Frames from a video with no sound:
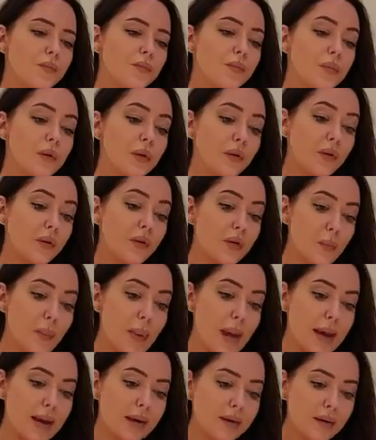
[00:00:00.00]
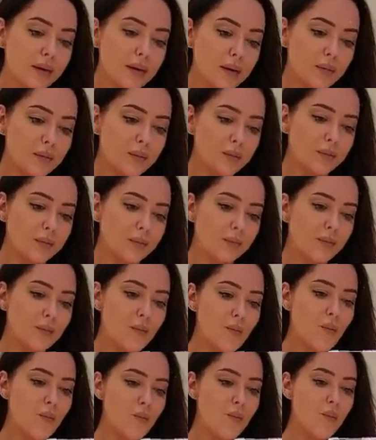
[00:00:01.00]
This is the pink,
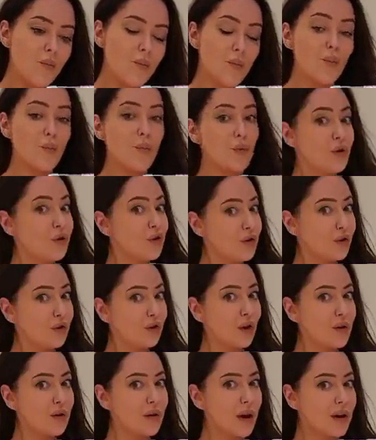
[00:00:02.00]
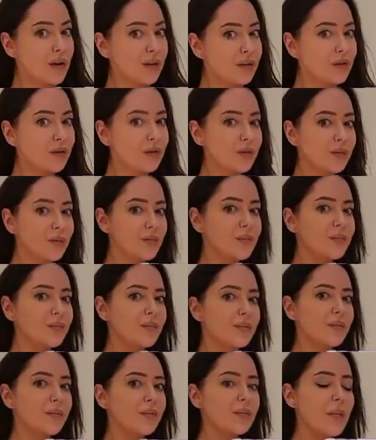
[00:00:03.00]
which is so nice.
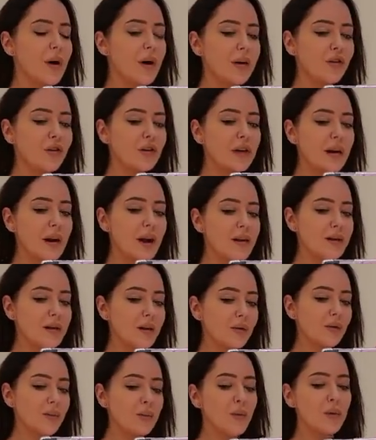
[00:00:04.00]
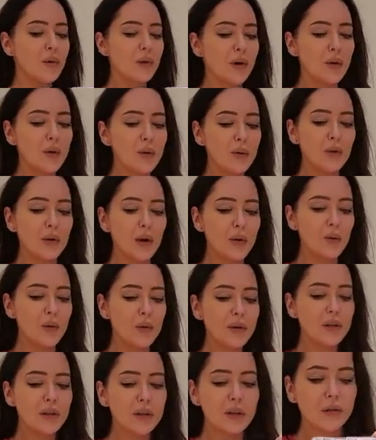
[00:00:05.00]
I actually like this more than I thought I
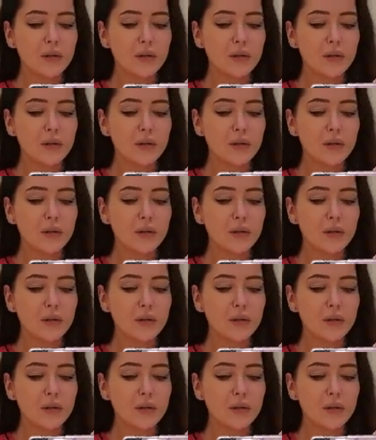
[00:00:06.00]
would.